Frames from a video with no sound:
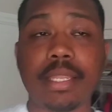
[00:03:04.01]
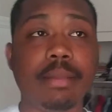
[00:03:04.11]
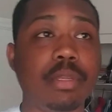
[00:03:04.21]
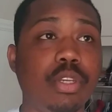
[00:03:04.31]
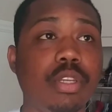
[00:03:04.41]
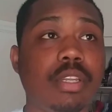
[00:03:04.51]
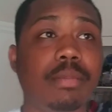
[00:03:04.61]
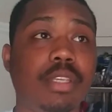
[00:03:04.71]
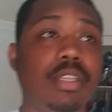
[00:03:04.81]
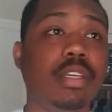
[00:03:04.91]
Let
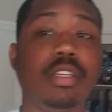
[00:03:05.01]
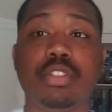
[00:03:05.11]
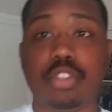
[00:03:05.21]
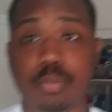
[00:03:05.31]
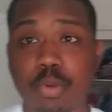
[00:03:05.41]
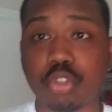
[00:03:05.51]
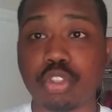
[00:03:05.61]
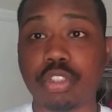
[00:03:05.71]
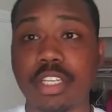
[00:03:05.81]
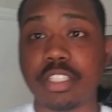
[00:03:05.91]
me just post
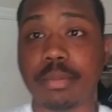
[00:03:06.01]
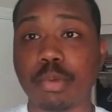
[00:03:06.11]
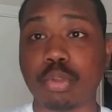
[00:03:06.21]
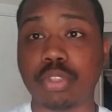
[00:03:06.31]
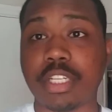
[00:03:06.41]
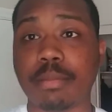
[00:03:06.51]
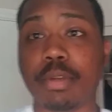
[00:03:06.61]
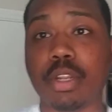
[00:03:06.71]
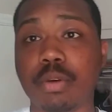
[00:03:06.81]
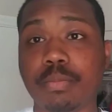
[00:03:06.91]
your testimonials down
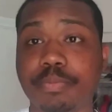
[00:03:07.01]
below.